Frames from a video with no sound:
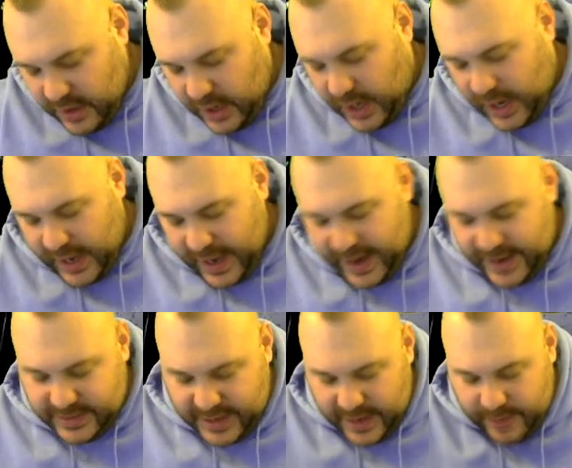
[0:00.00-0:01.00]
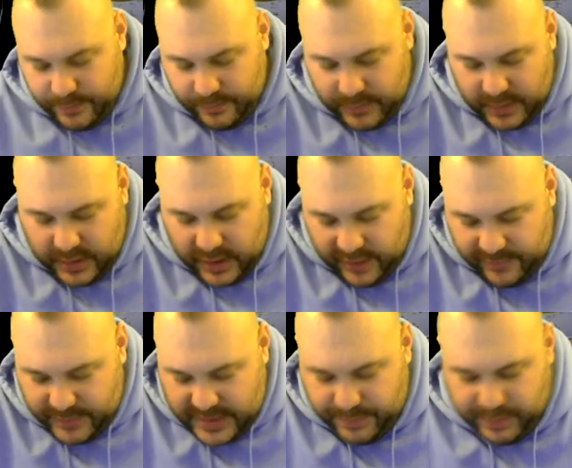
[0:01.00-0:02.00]
uh, hand cam
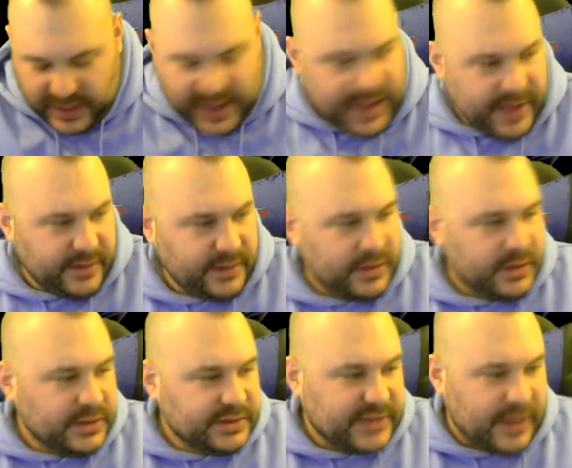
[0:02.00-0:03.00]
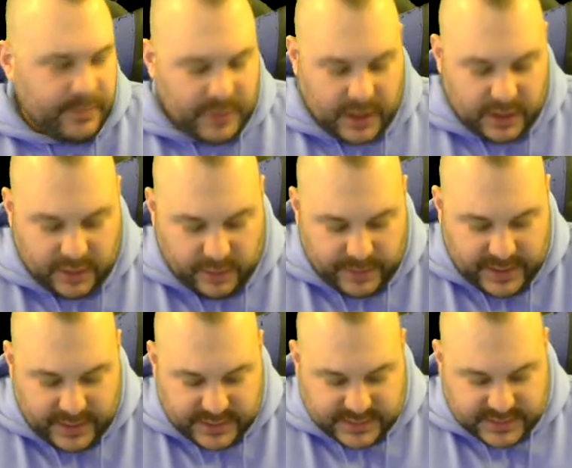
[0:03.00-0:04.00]
of me playing some a little
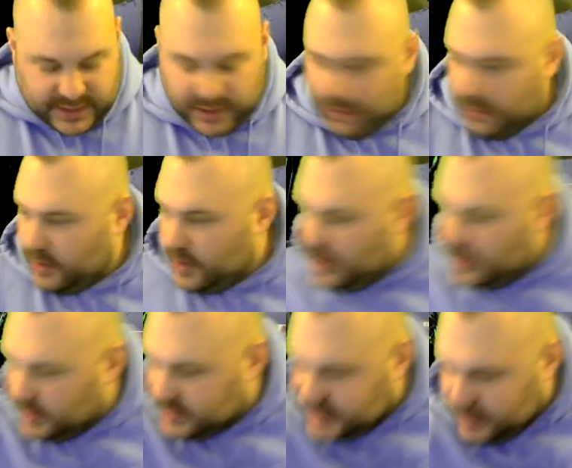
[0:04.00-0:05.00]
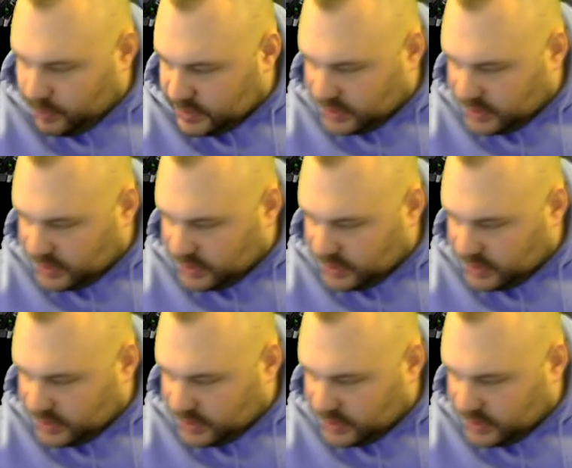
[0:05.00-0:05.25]
bit. So let's see what's